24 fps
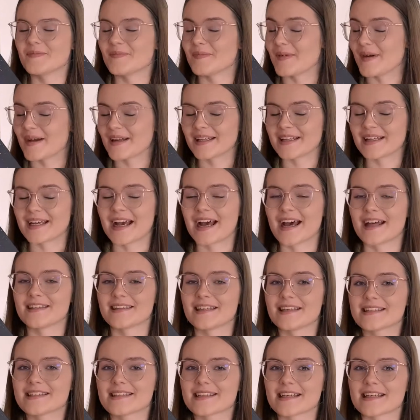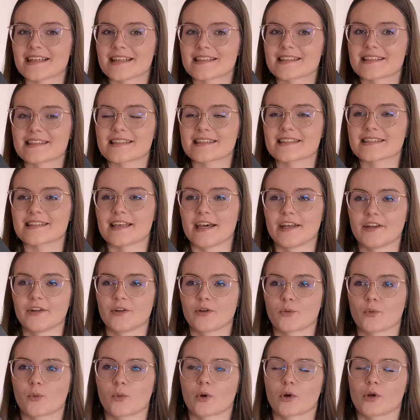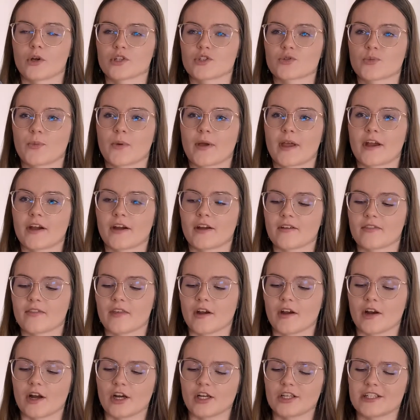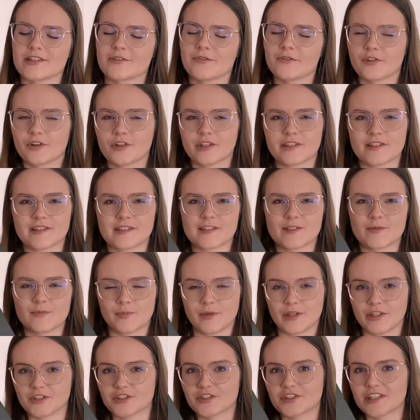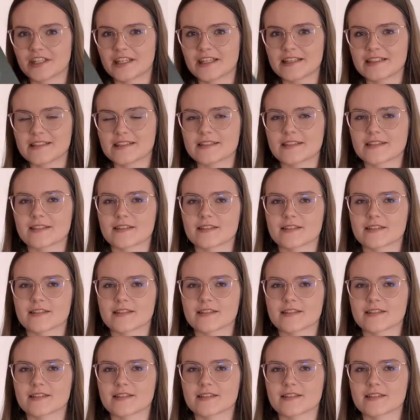But yeah, this is set in a world where there are different species.